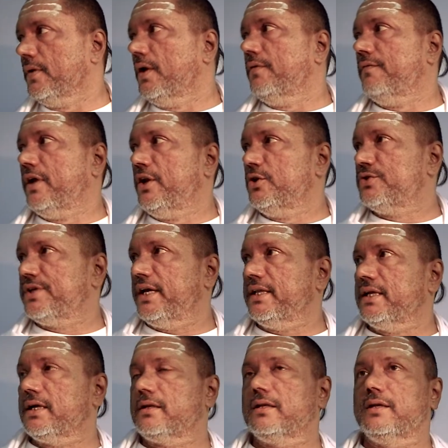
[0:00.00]
When you say
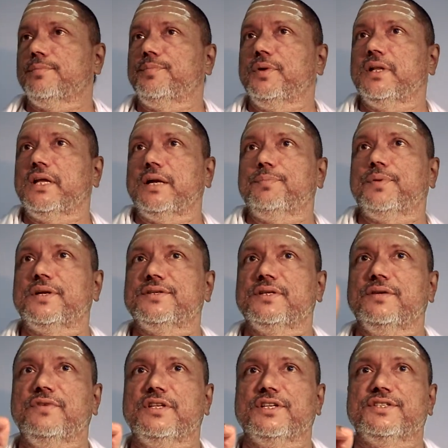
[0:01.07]
that, for that person
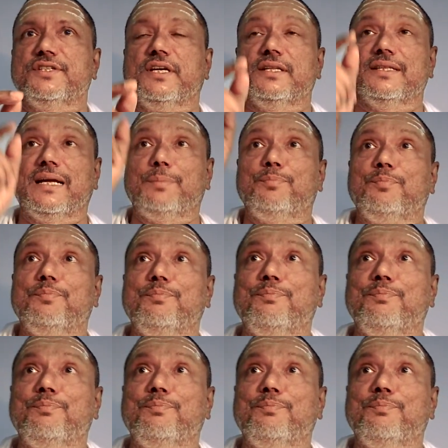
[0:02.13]
with a stick, that